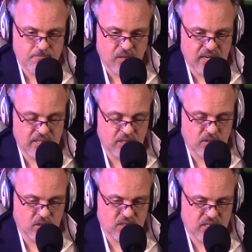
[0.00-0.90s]
he did
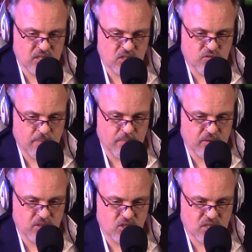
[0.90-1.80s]
contact his
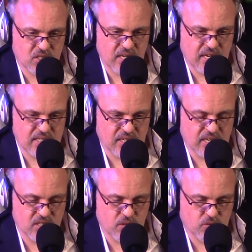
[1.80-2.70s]
grandmother just days
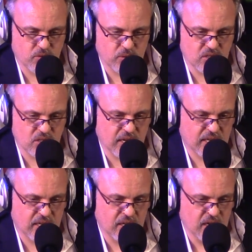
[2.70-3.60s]
later through a
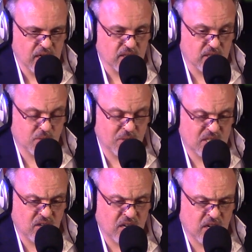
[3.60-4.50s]
psychic. The
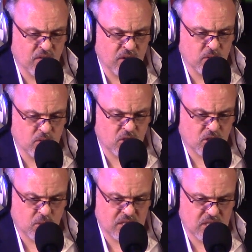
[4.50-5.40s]
29 year old took
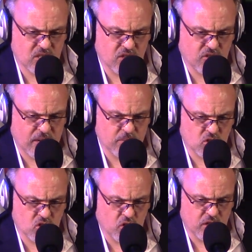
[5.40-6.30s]
to his Instagram
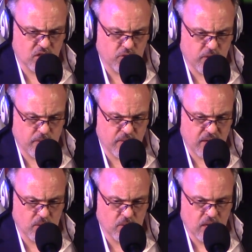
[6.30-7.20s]
story to
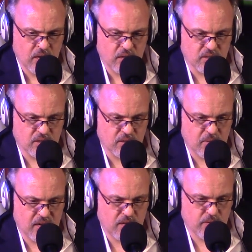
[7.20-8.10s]
reveal that the
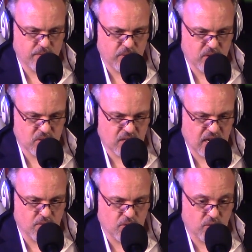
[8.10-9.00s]
medium first
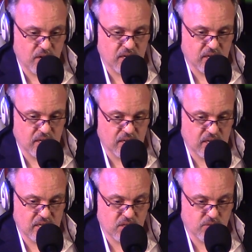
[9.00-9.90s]
gave a reading
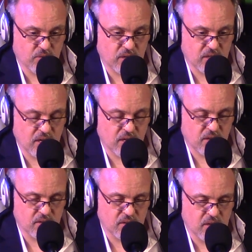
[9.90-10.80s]
in his front
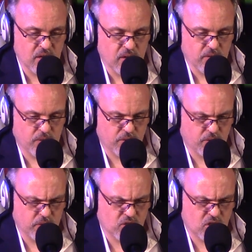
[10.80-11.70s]
garden.
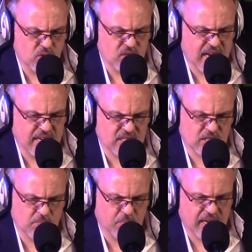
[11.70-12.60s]
Father of two, Dan
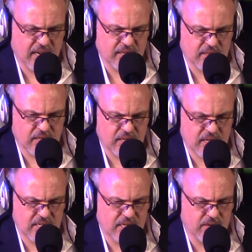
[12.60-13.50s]
explained that
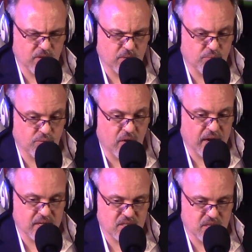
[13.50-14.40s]
he delivered a
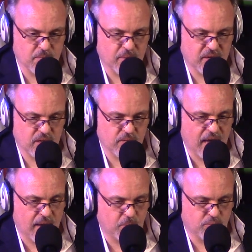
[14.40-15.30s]
prize, a bundle of
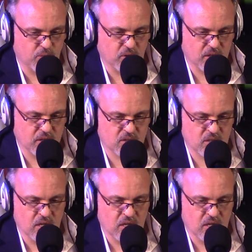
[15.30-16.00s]
Apple products,